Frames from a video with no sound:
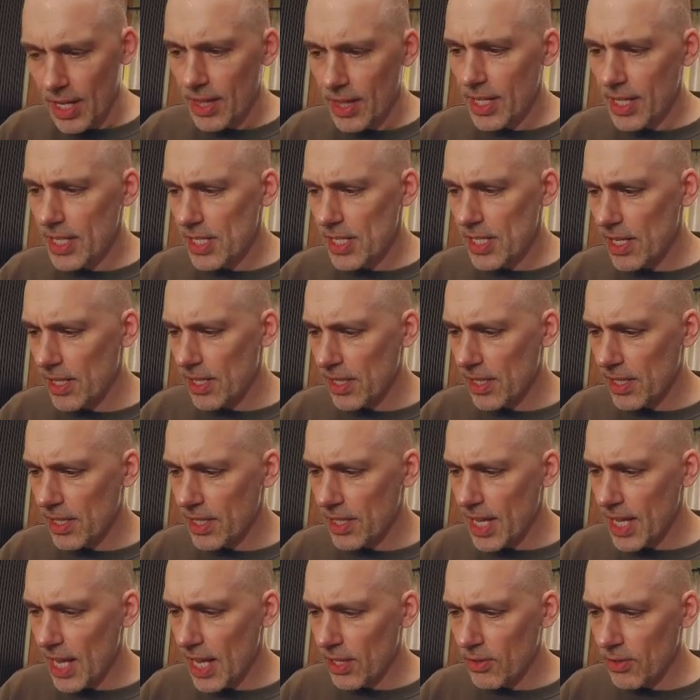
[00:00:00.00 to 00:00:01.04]
these little
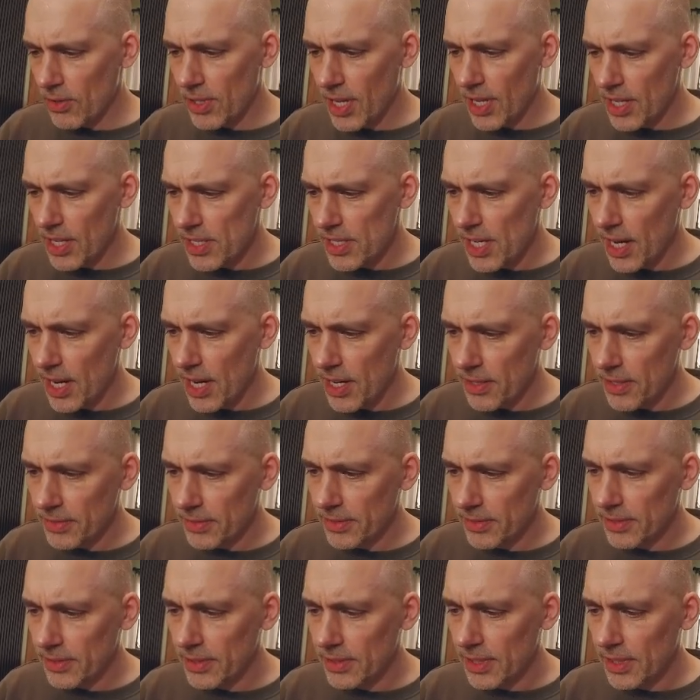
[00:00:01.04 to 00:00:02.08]
yellow dots here.
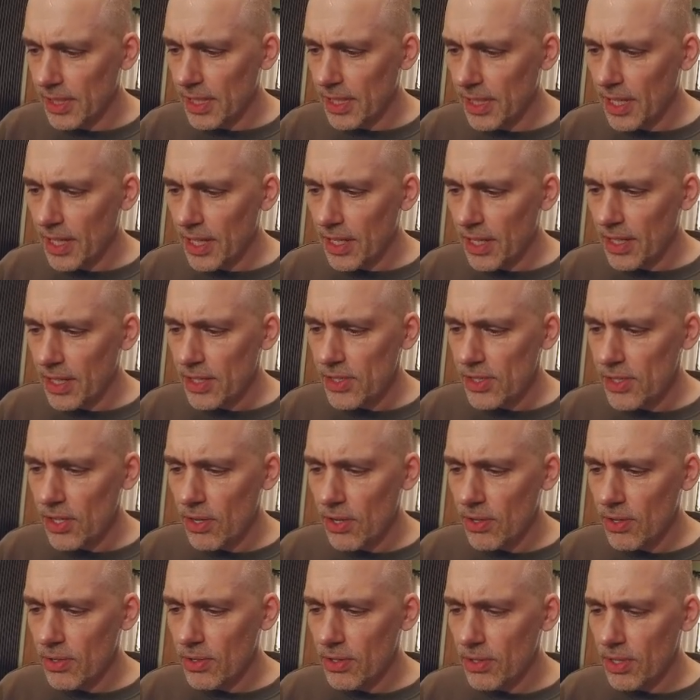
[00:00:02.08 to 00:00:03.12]

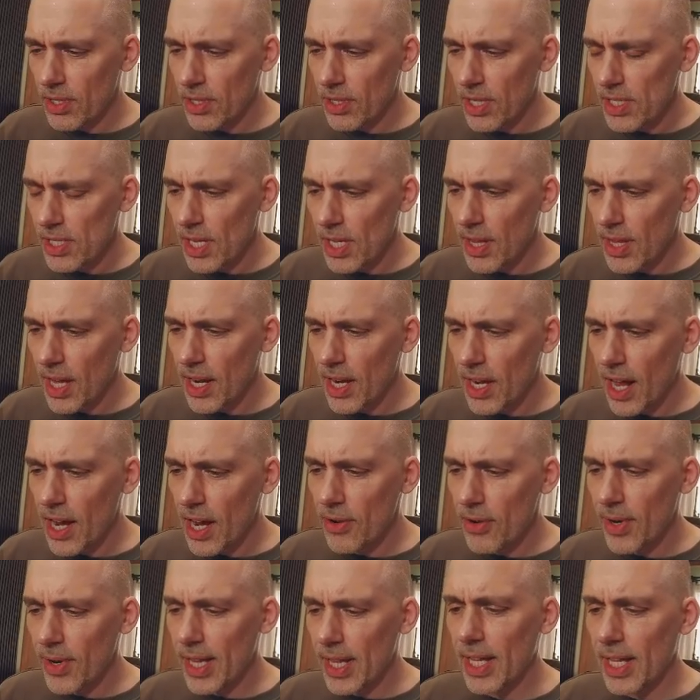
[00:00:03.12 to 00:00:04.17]
So you can see that. I
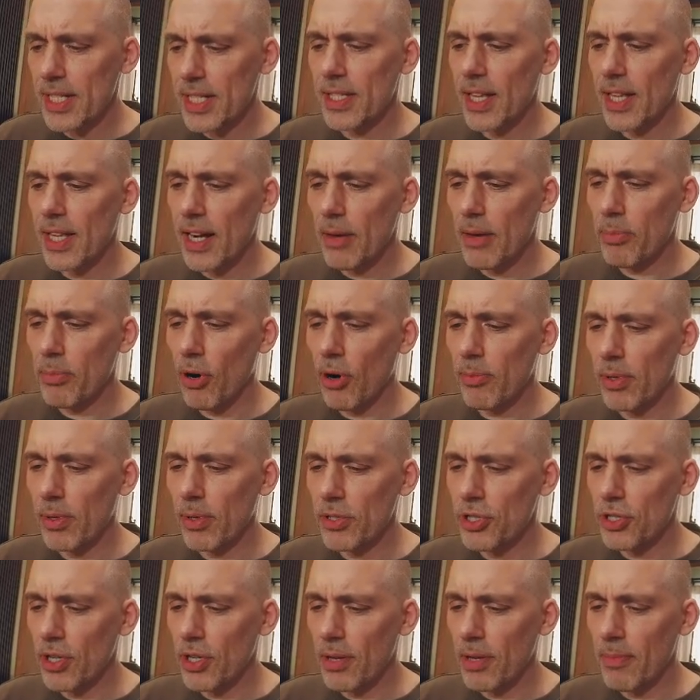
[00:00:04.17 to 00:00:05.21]
realized that I
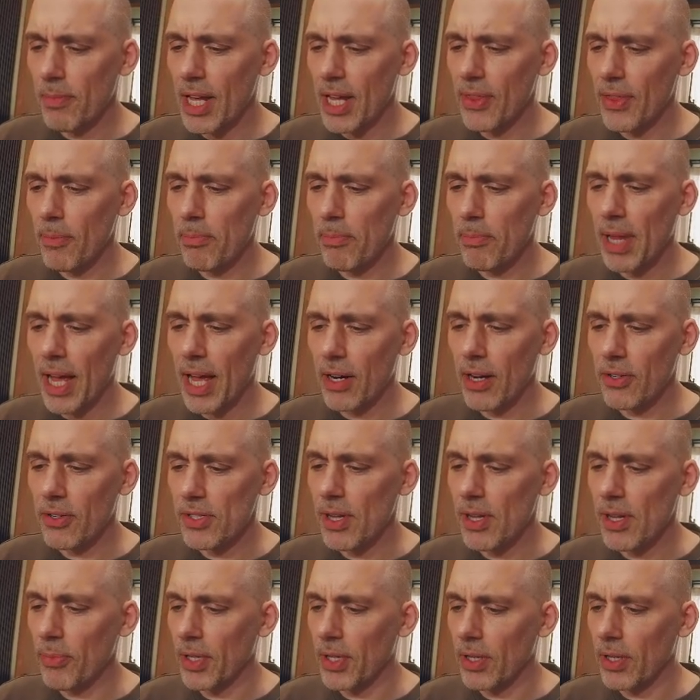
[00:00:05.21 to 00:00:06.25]
probably should have made them black or
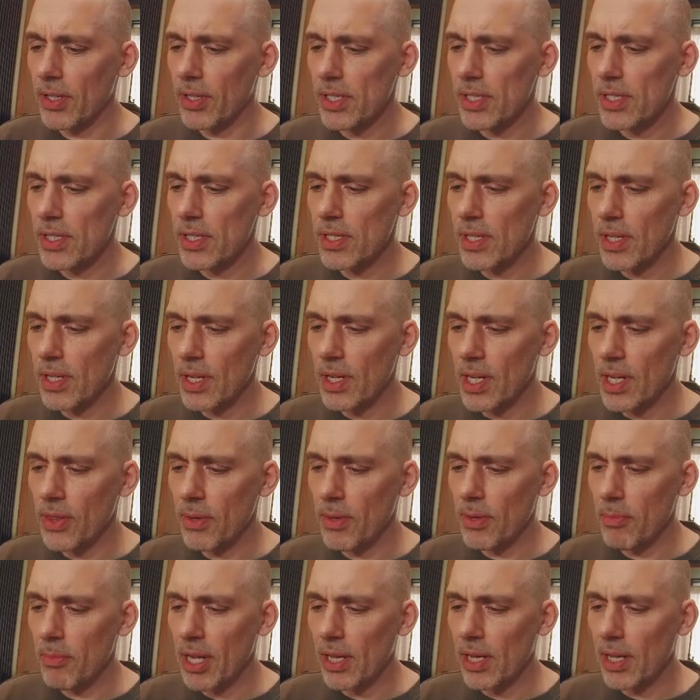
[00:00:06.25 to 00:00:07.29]
something, because in
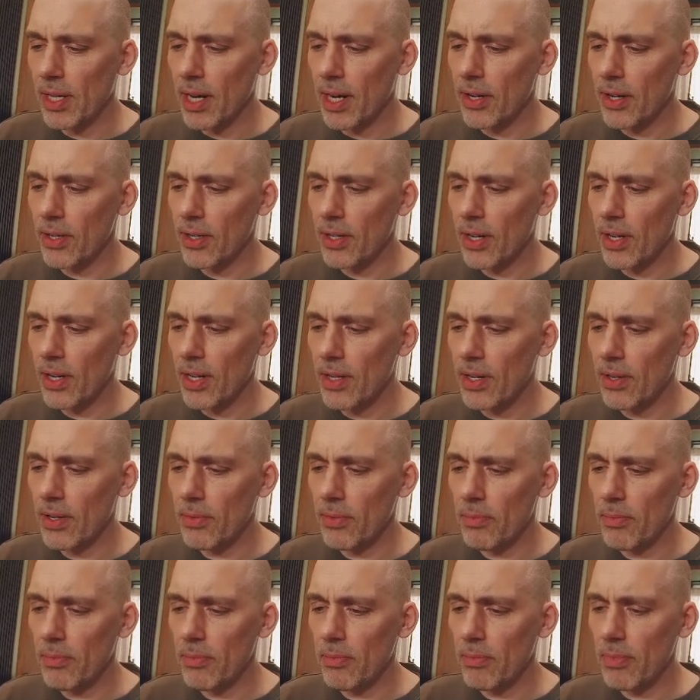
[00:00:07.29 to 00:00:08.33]
the middle here you
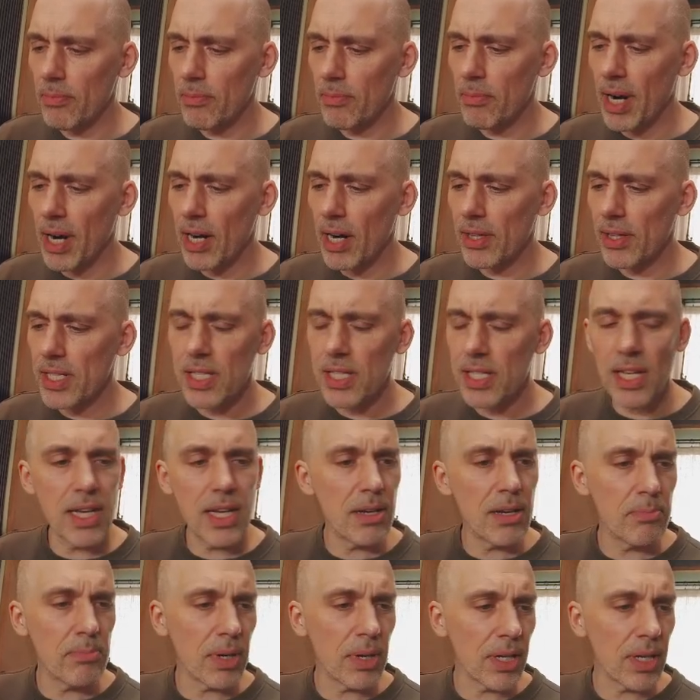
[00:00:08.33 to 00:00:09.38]
barely see
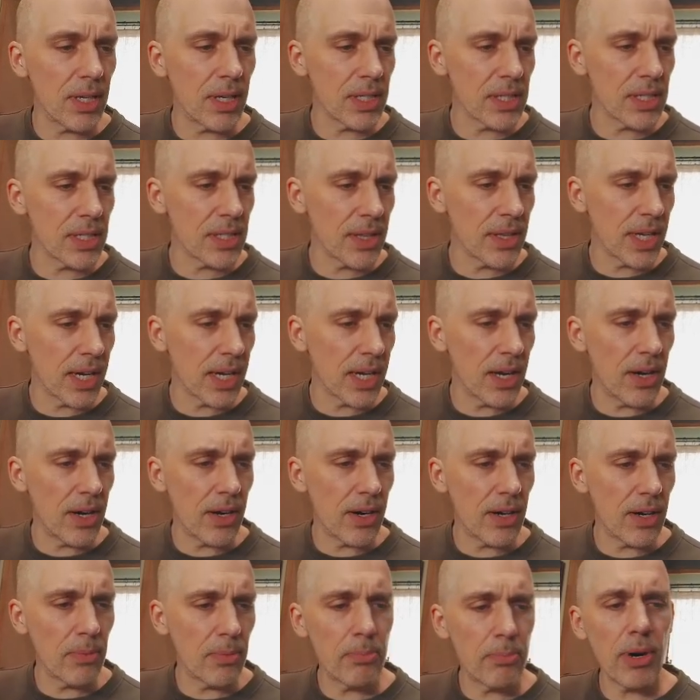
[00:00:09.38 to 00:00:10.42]
it because they
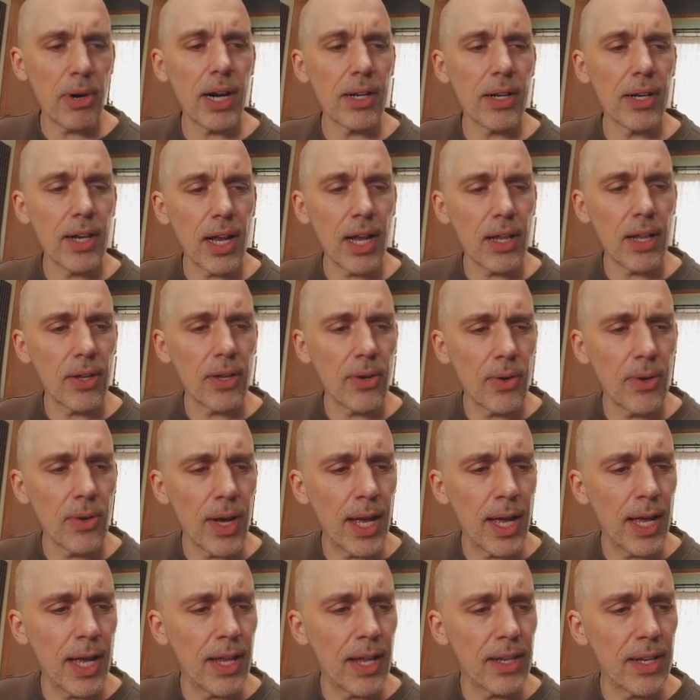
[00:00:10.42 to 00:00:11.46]
are bright yellow,
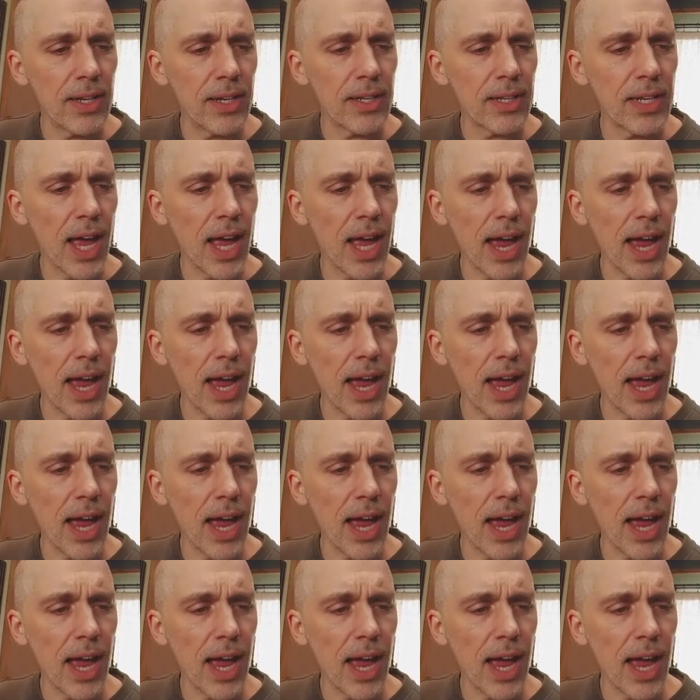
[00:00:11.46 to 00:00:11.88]
and